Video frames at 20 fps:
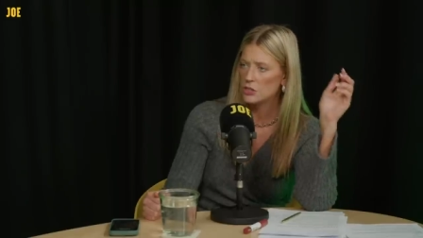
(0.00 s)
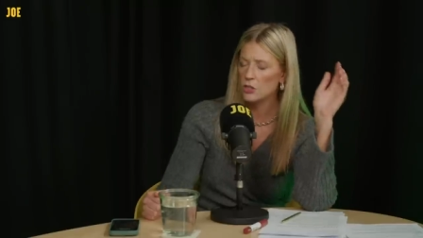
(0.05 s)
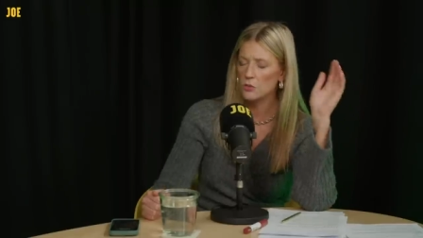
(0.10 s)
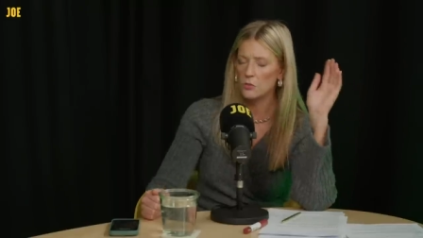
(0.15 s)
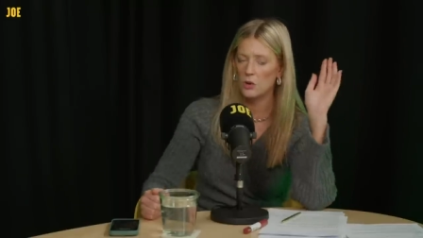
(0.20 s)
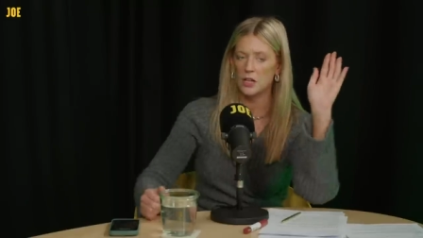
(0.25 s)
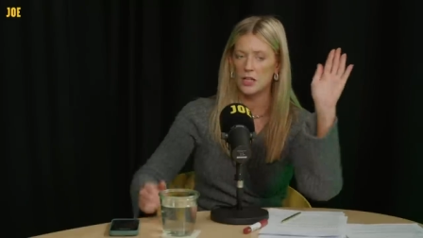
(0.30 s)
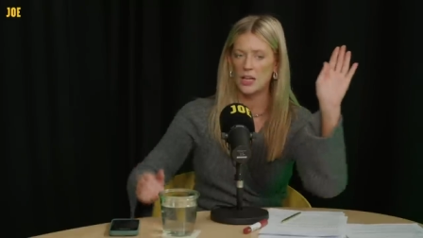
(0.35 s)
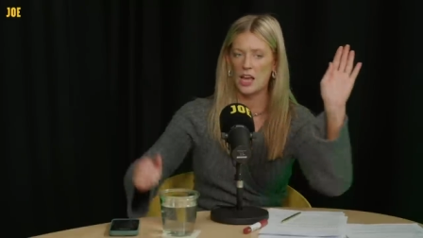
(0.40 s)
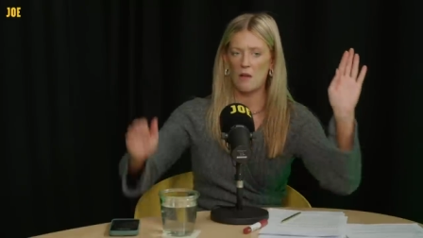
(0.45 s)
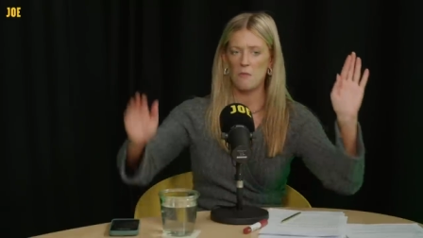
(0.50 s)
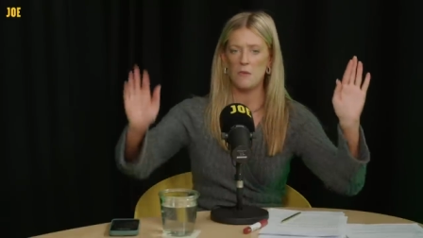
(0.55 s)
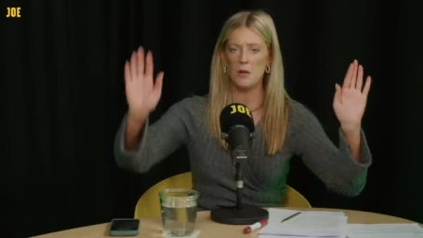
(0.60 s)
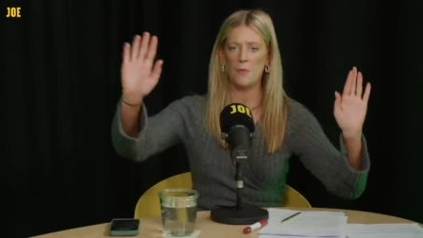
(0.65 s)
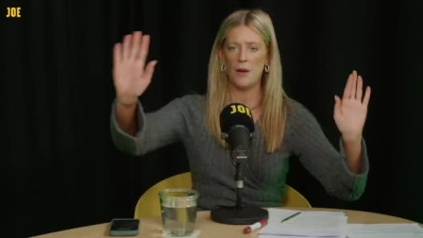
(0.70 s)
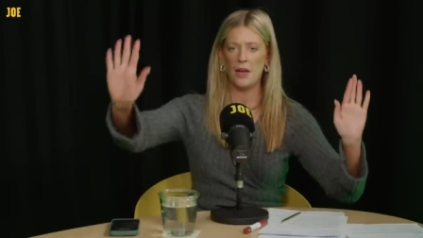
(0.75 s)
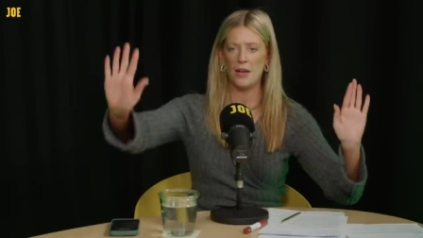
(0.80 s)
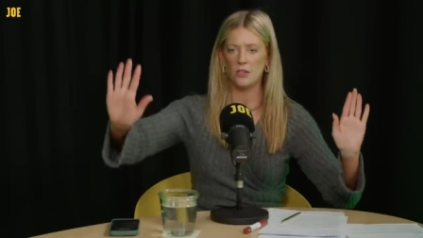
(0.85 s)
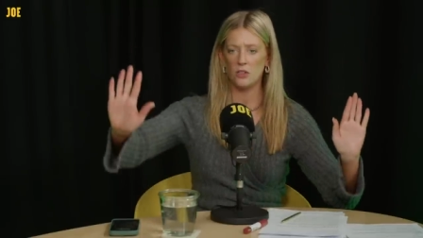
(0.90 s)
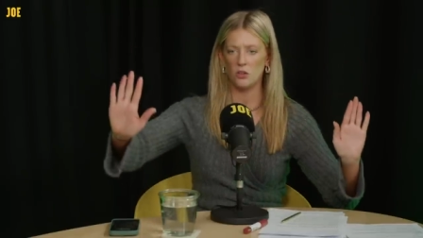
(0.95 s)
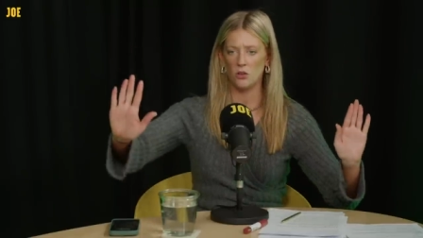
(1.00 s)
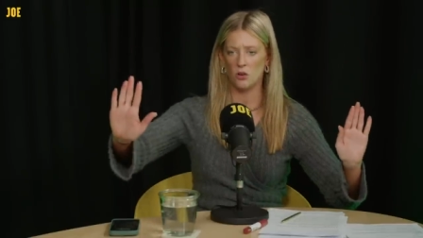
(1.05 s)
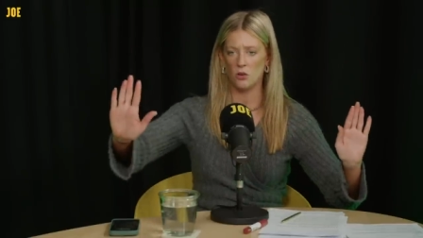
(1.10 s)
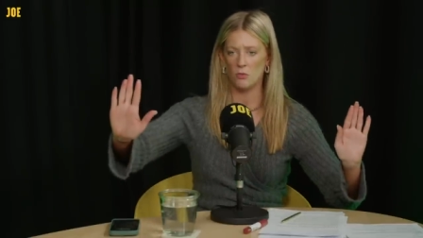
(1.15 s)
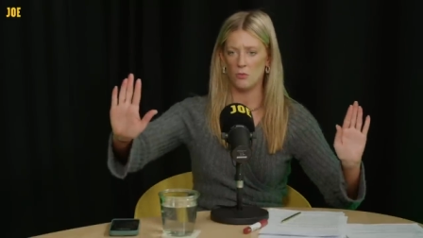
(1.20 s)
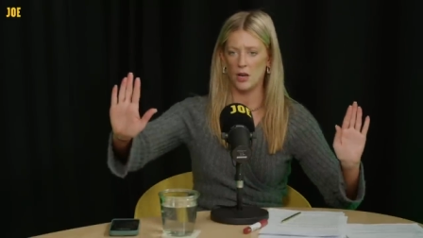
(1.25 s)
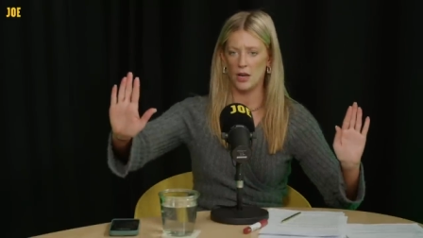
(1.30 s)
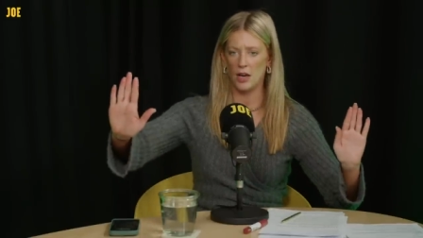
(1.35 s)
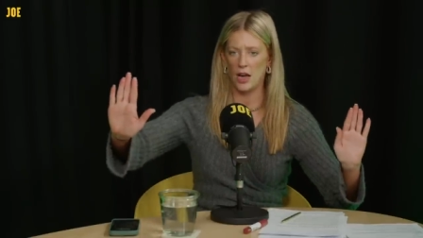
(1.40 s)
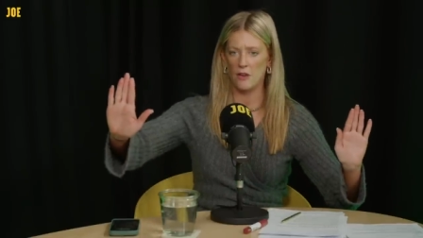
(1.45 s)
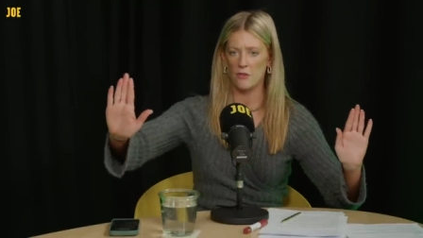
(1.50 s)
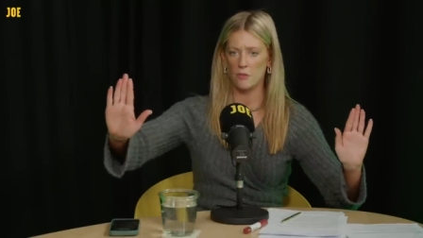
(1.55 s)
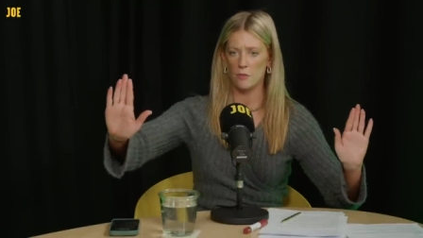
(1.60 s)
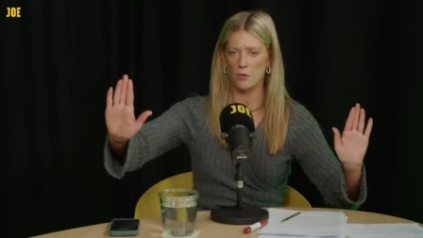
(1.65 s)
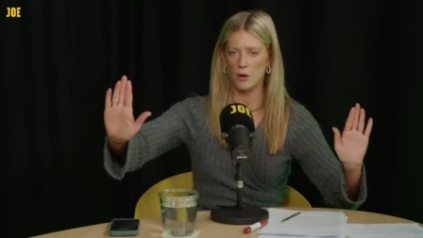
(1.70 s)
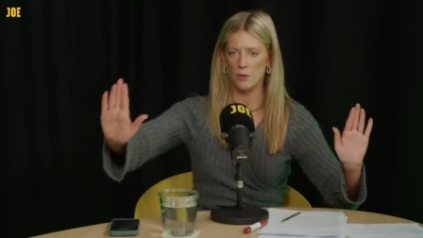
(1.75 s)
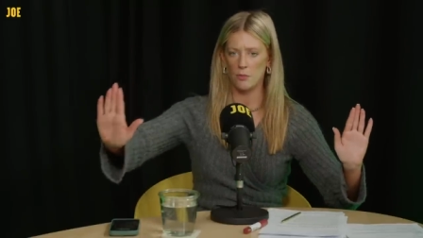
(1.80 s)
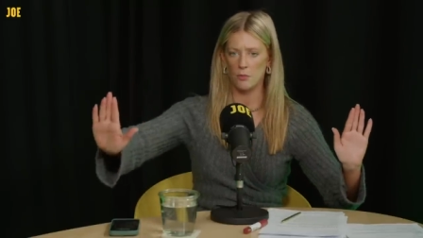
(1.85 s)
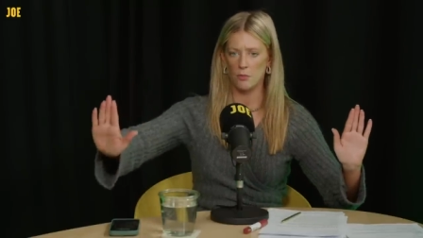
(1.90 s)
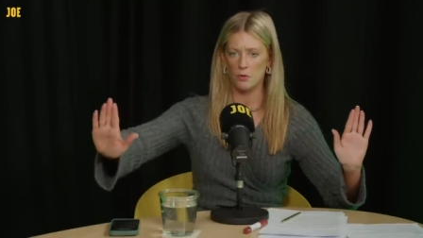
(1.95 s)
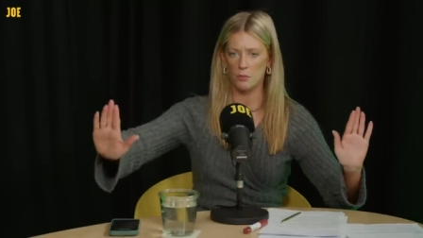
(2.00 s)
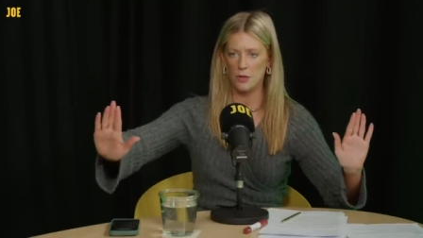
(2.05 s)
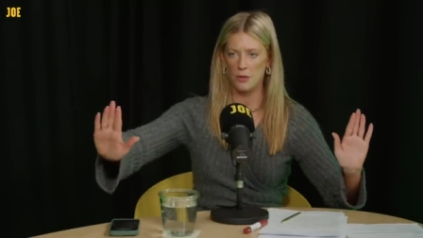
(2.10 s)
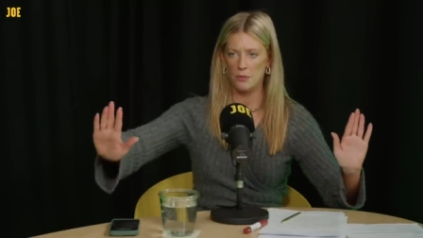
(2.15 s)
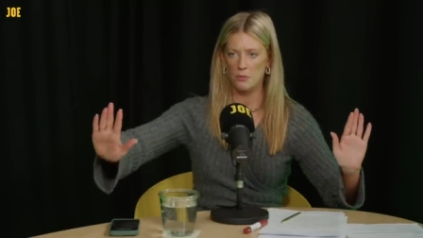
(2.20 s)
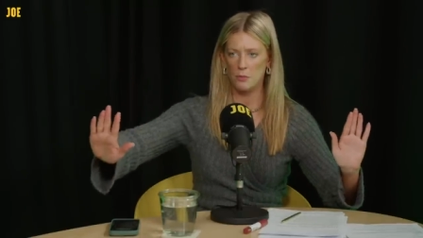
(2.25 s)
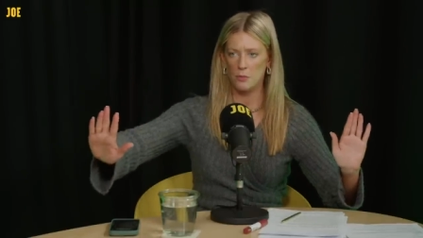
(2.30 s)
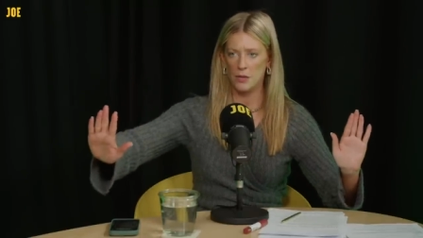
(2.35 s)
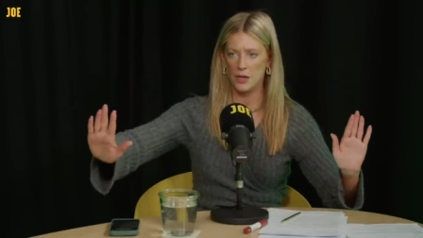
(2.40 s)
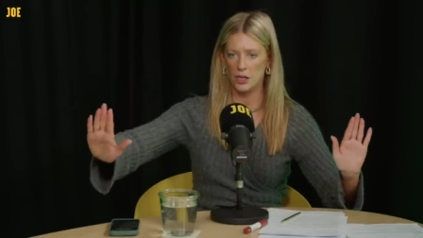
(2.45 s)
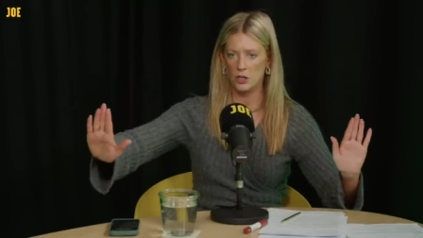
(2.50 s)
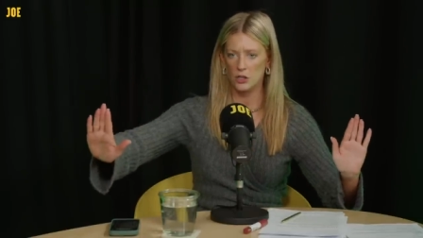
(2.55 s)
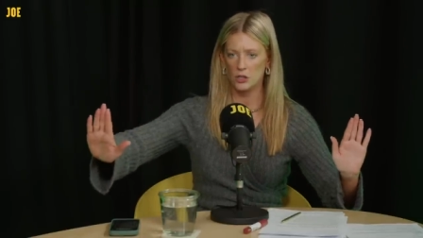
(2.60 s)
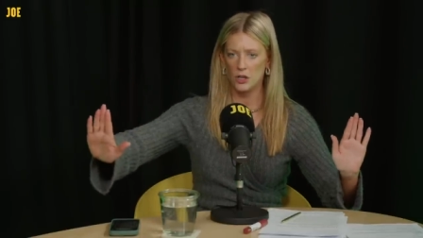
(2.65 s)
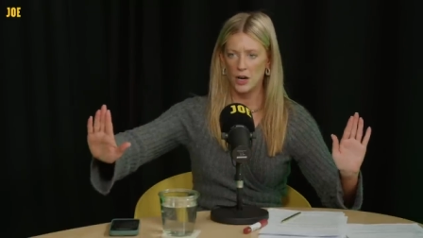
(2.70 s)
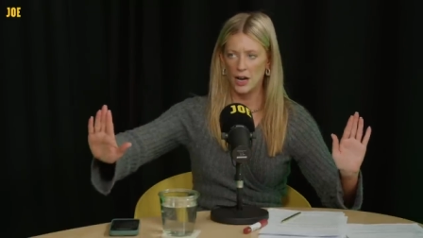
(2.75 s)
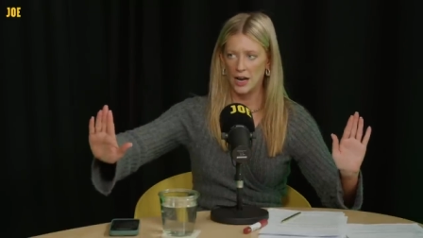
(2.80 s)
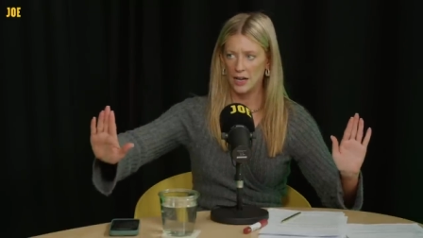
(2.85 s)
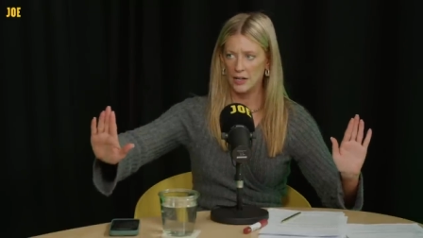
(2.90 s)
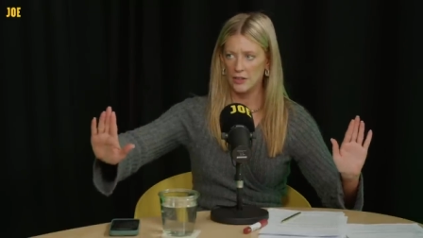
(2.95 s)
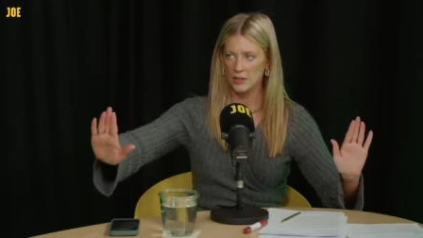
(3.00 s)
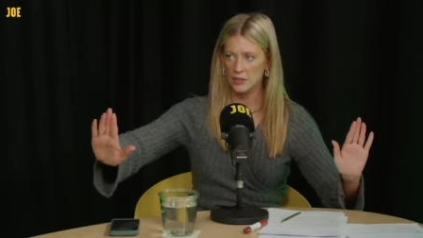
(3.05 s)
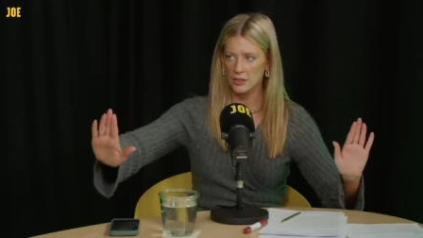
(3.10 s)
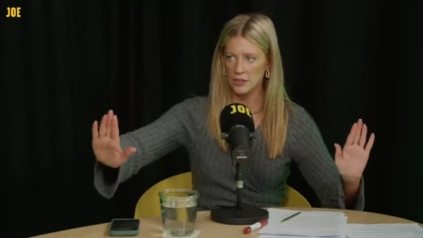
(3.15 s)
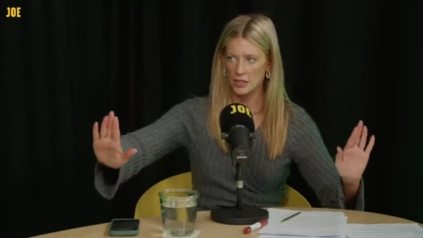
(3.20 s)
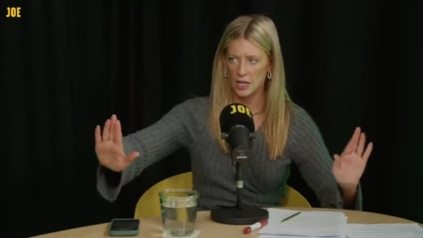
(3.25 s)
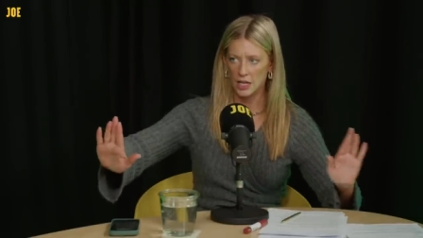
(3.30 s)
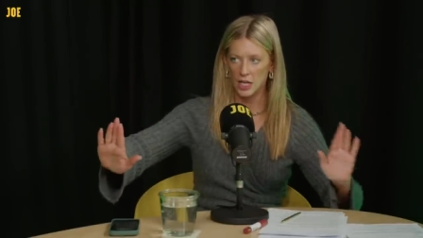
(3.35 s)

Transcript: So while Kemi Badenoch might have a problem with people being trans,